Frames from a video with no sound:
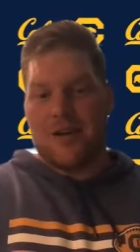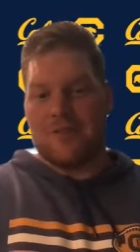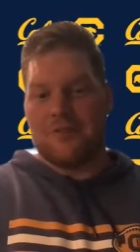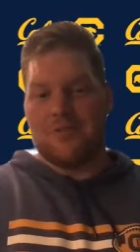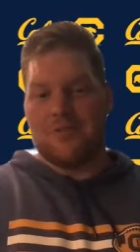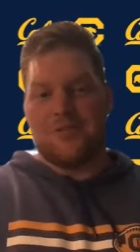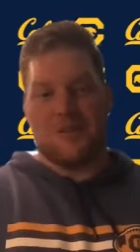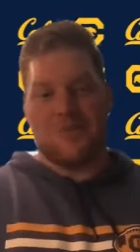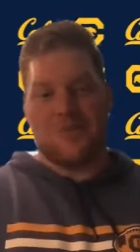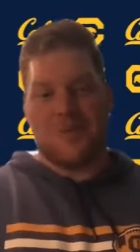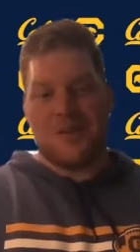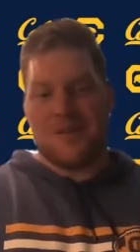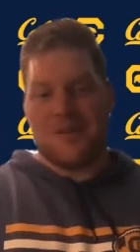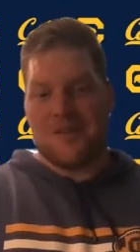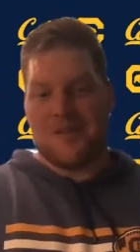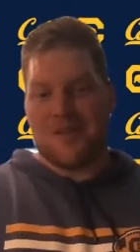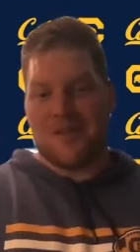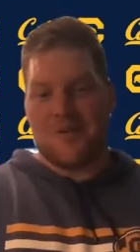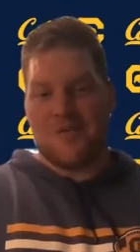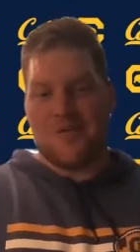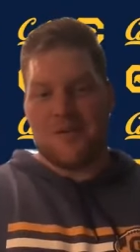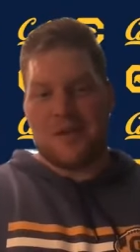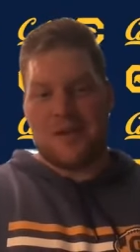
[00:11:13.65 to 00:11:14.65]
who took me under
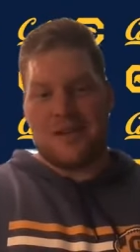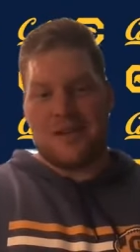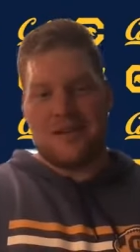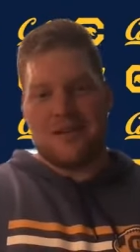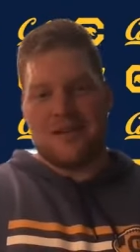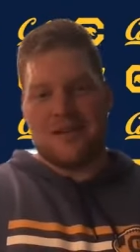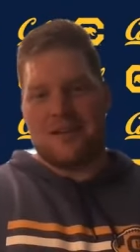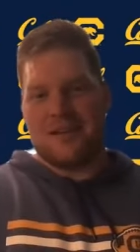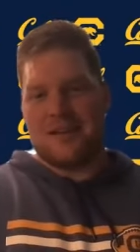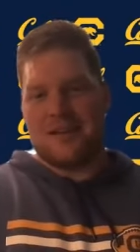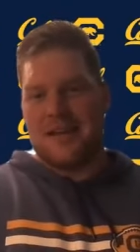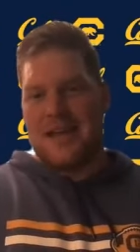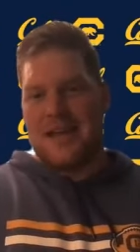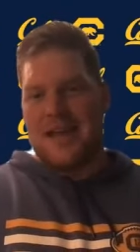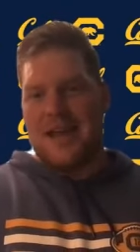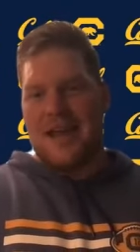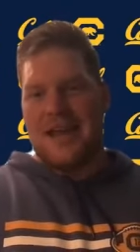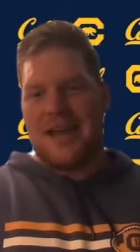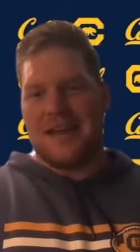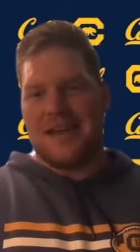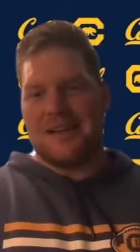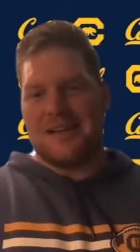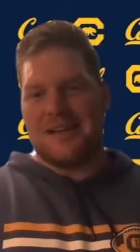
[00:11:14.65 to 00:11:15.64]
their wings
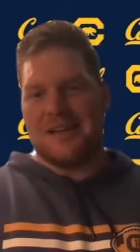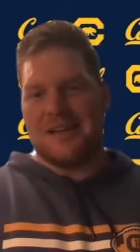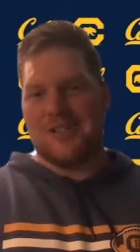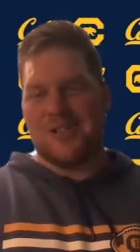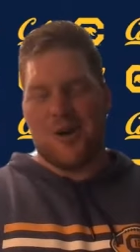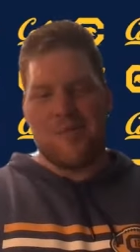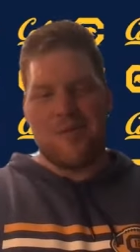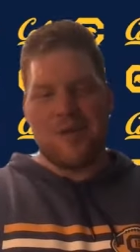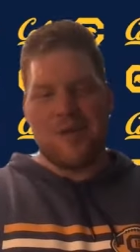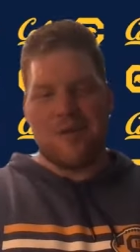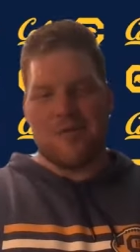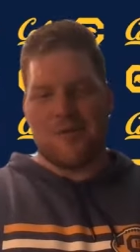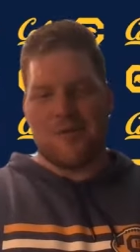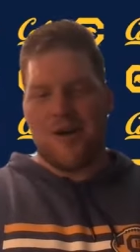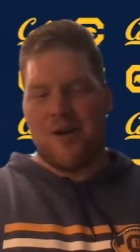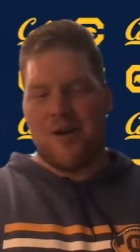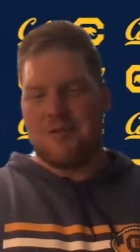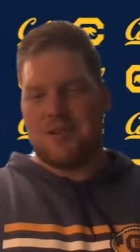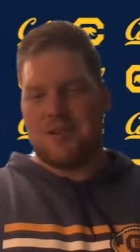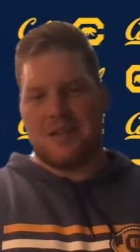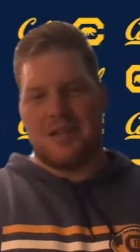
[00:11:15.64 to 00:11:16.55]
and uh, showed me the ropes.